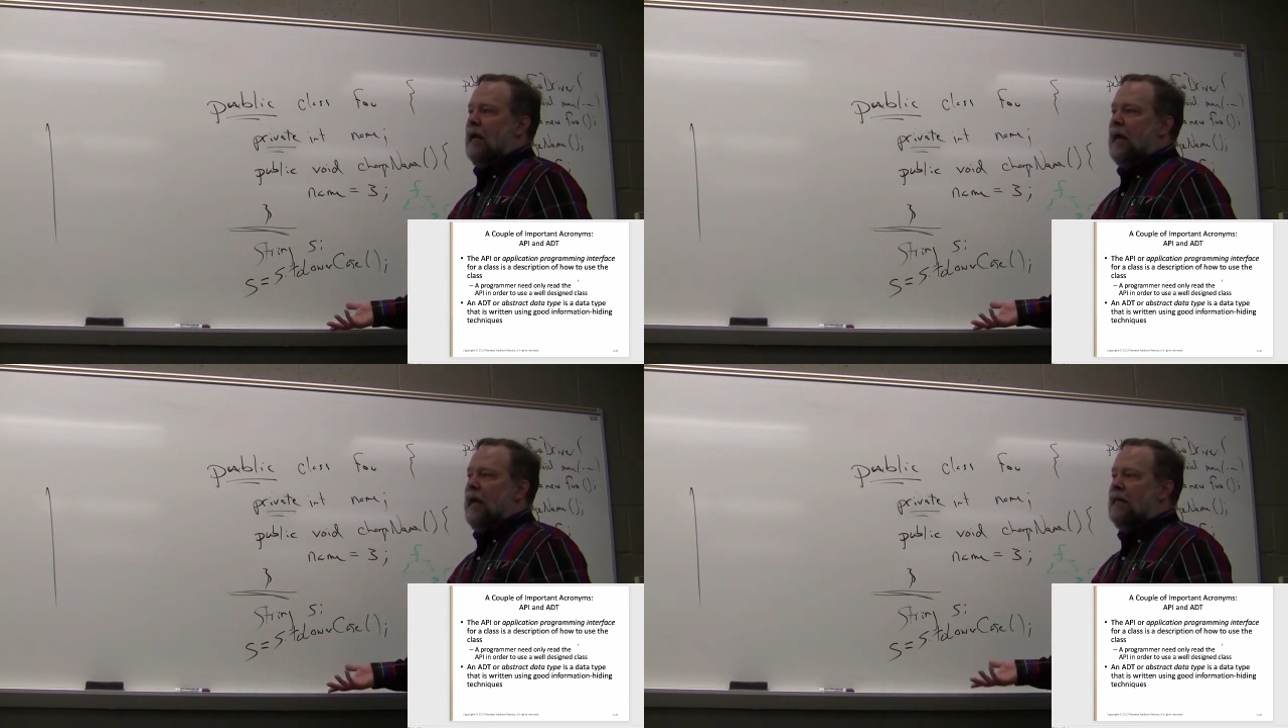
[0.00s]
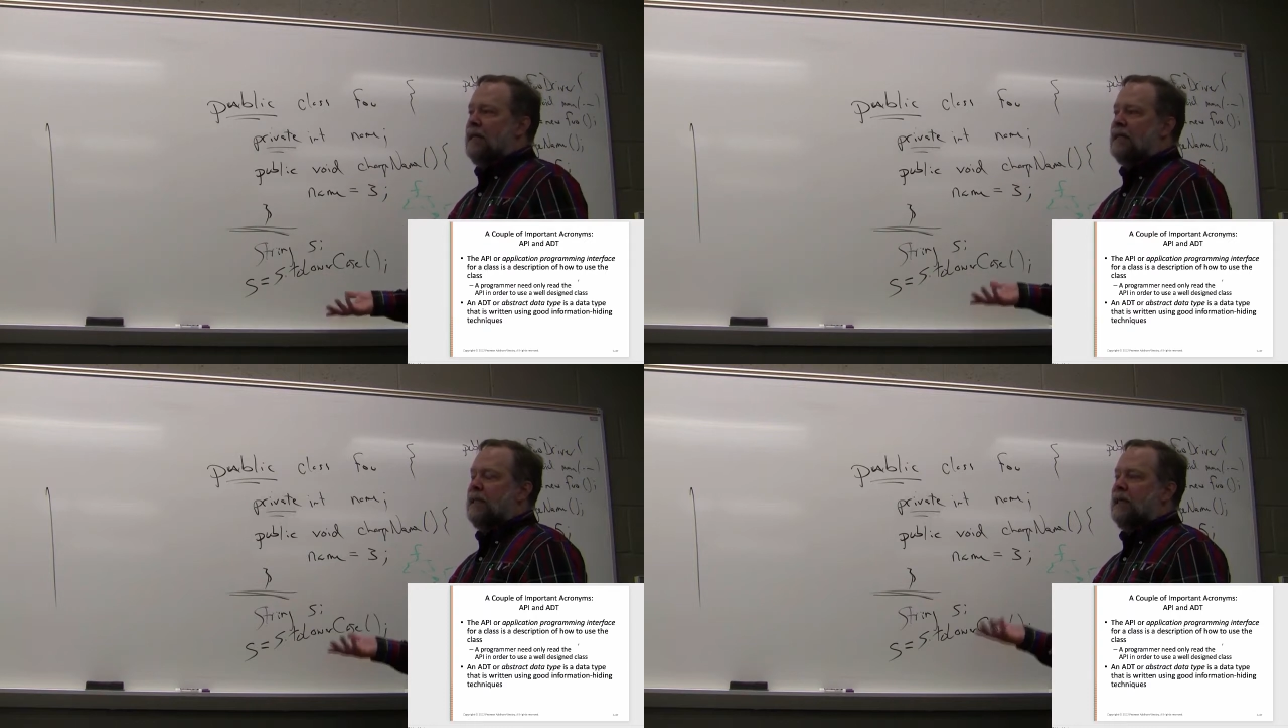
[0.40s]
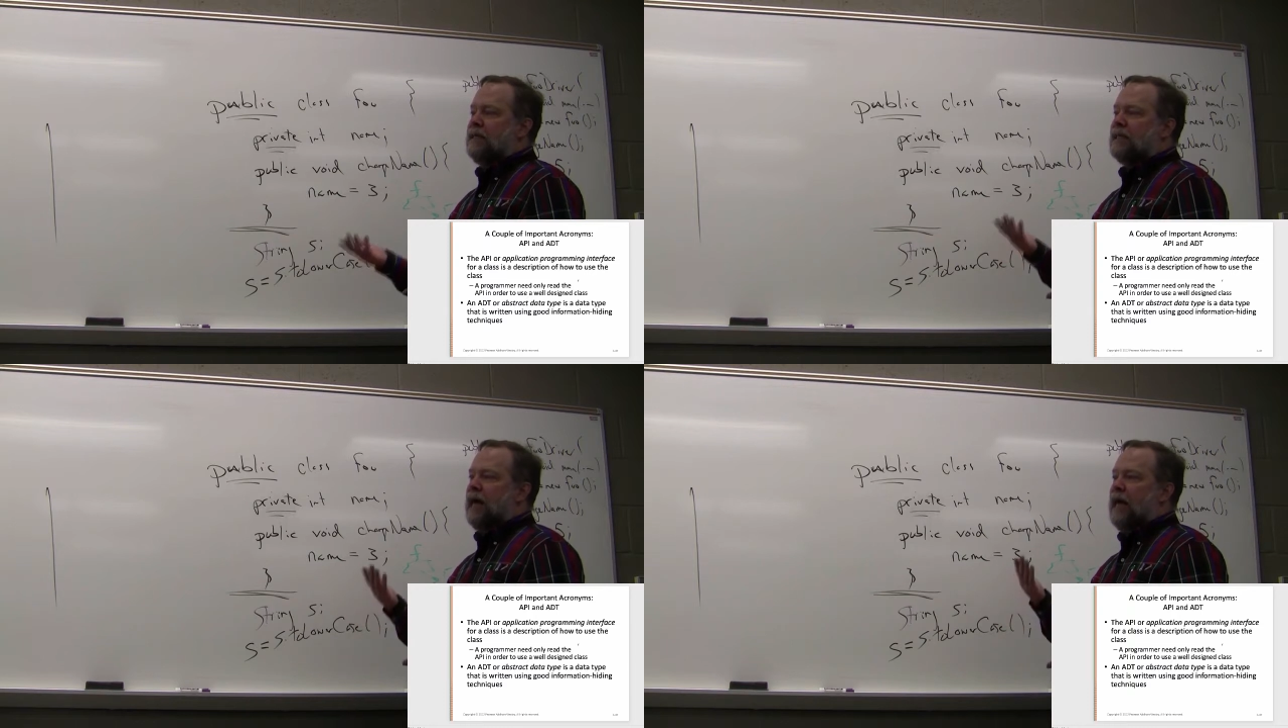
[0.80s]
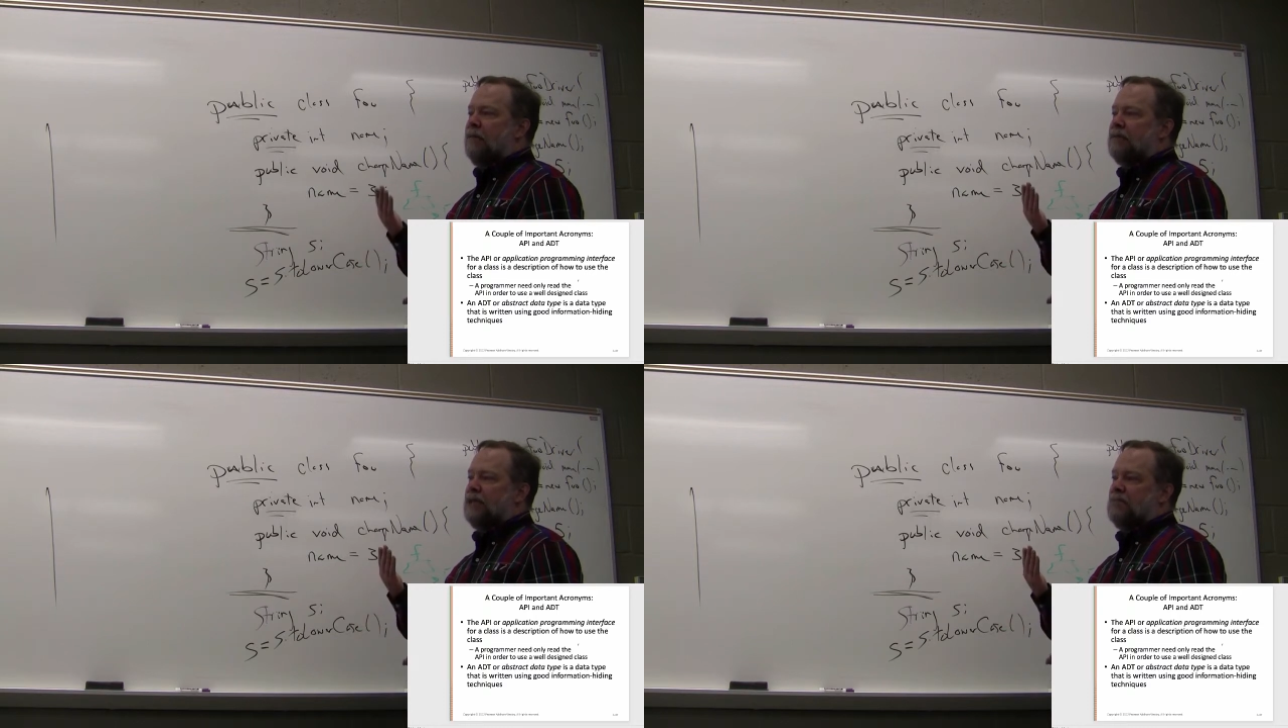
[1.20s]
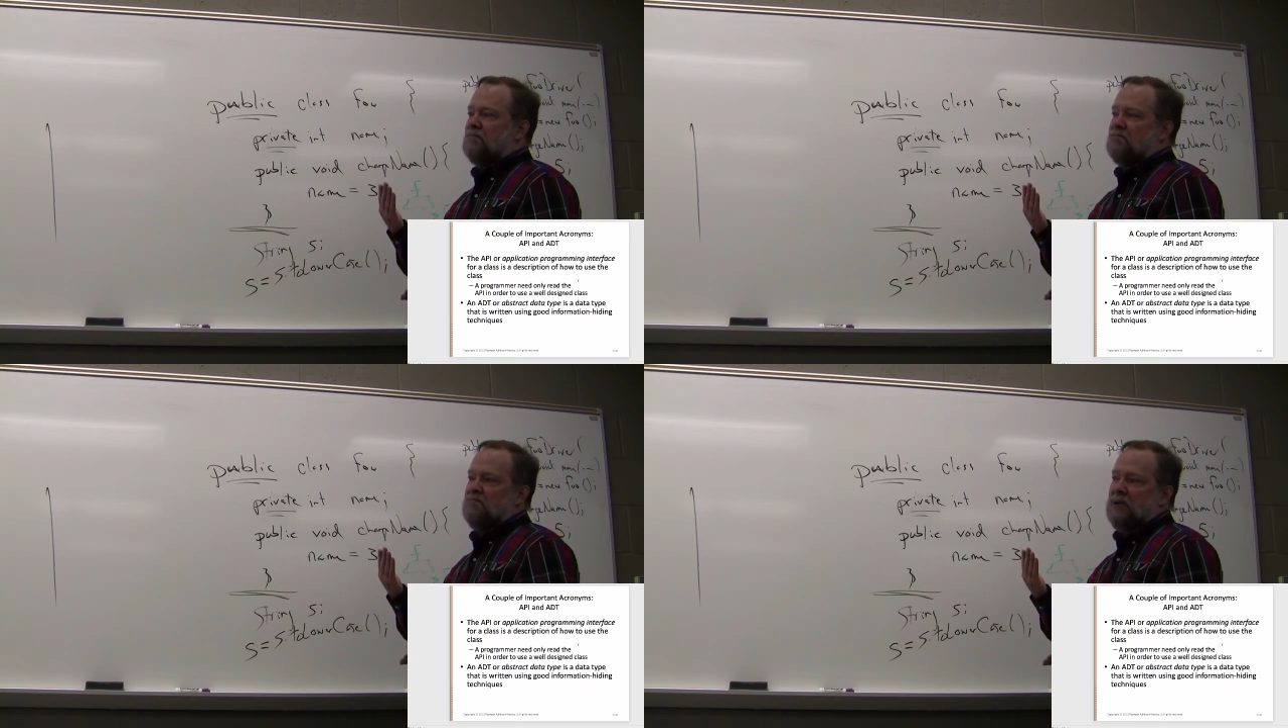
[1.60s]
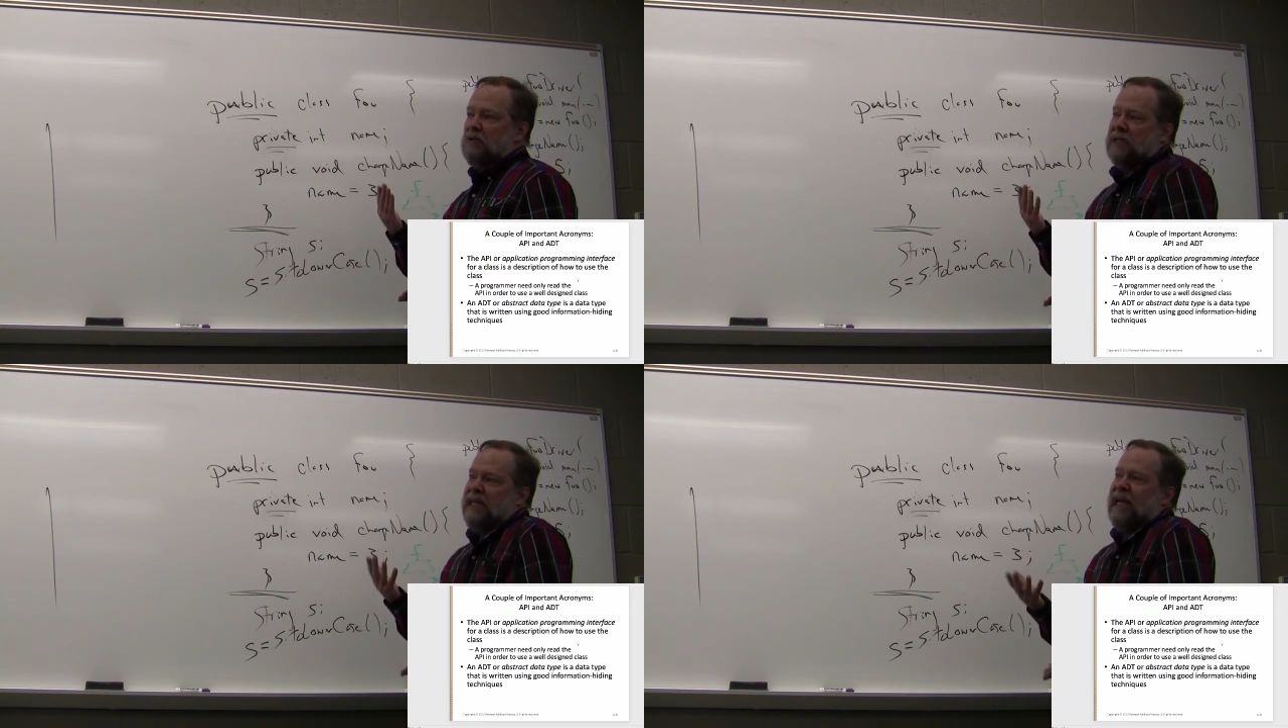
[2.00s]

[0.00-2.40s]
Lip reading: ADTs kind of you just